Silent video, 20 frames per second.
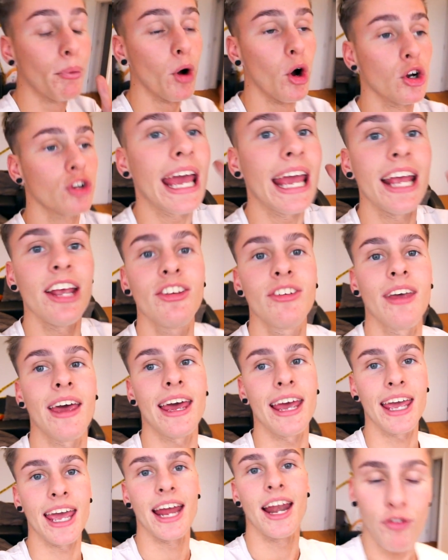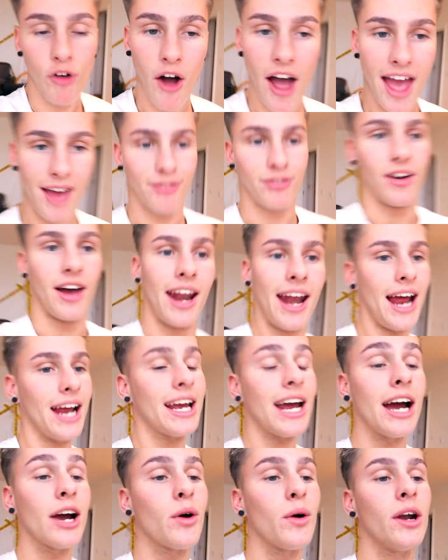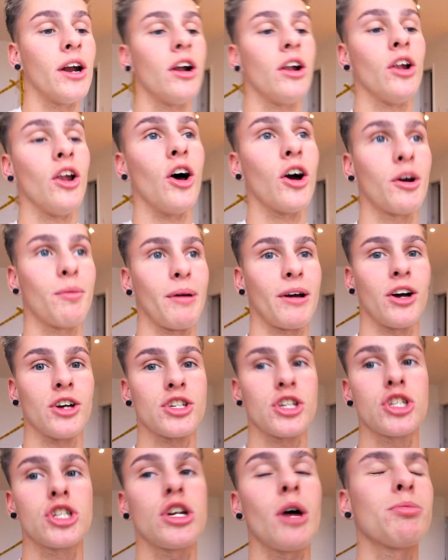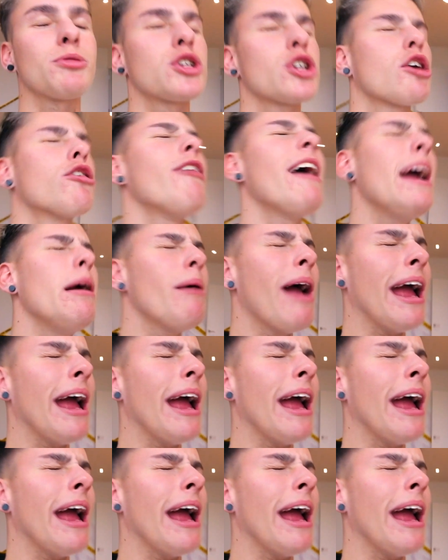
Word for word: but he's taking forever. And I can't go in and look because... Stop screaming!